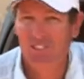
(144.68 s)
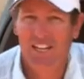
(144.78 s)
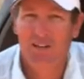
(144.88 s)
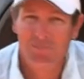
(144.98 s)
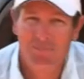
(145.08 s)

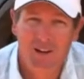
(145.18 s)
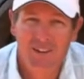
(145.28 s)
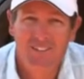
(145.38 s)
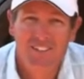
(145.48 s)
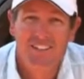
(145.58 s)
tonne of
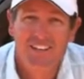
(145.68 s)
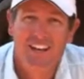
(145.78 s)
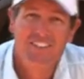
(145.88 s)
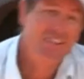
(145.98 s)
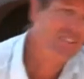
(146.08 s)
boat,
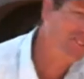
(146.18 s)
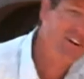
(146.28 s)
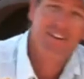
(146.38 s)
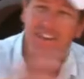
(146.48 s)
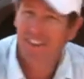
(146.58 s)
and then I
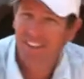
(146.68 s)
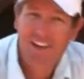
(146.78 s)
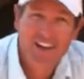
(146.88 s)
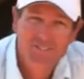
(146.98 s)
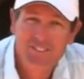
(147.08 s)
throw another
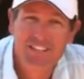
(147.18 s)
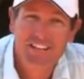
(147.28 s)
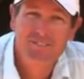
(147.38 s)
0.5 tonne